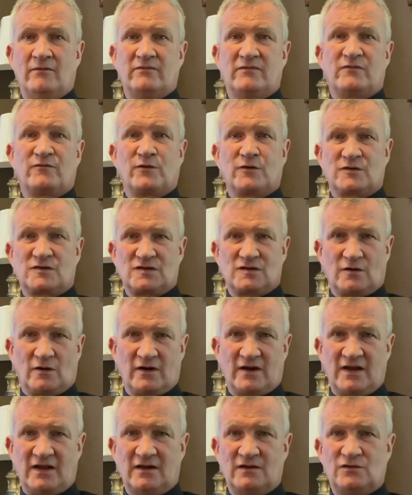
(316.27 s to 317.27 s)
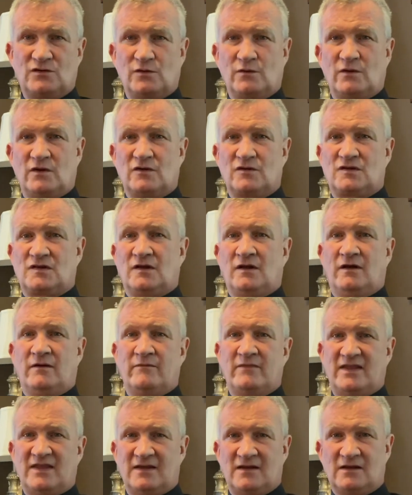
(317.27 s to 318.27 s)
first starting in Jerusalem
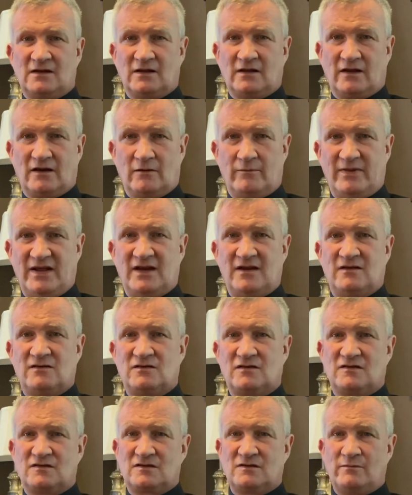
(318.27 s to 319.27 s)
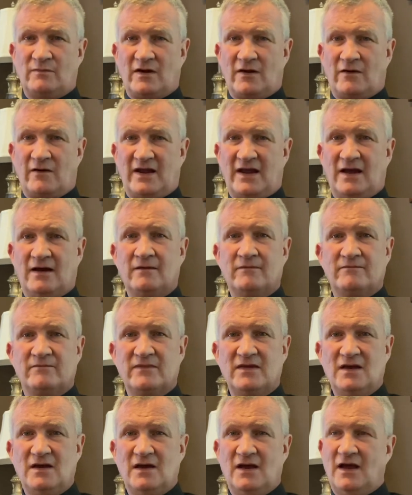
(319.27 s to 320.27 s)
and then a little bit into Samaria,
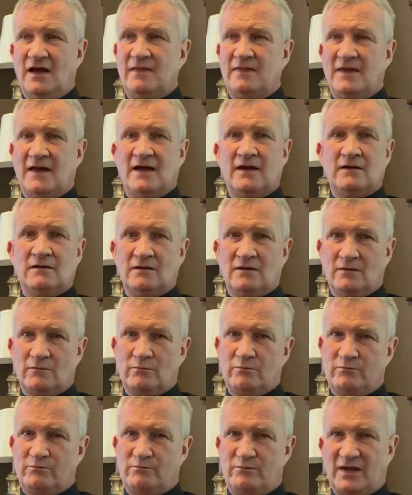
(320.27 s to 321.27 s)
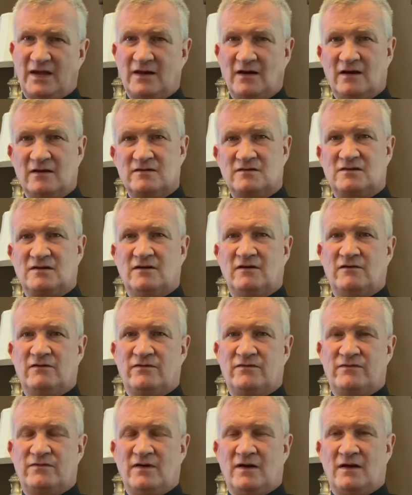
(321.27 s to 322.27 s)
and then because of
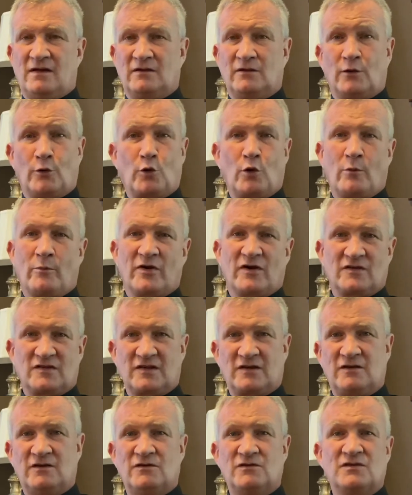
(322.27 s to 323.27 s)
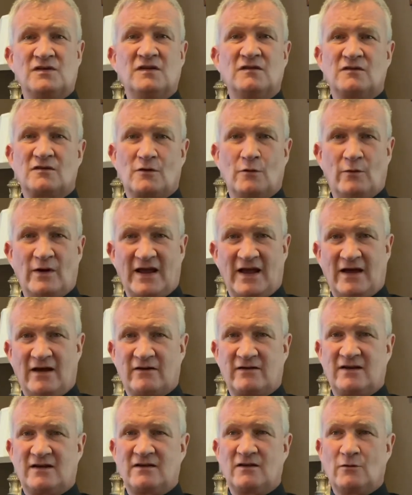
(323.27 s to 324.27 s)
local persecutions, going
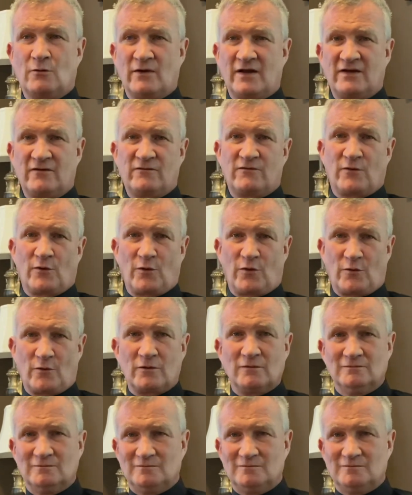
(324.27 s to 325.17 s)
out and going further.